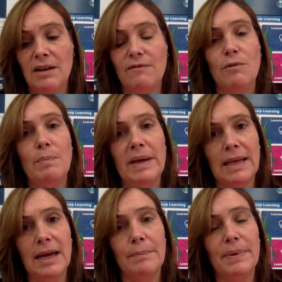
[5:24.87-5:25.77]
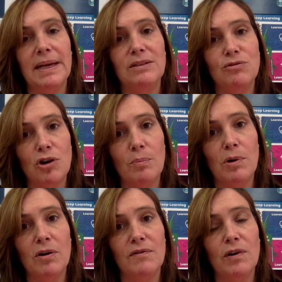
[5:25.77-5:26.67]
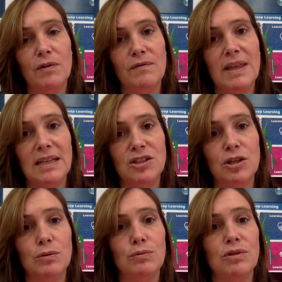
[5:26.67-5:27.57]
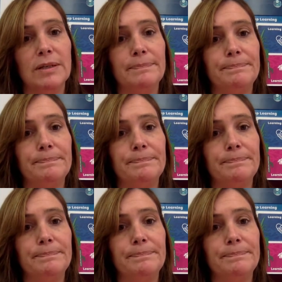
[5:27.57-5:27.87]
for pick-up and drop-off of their children.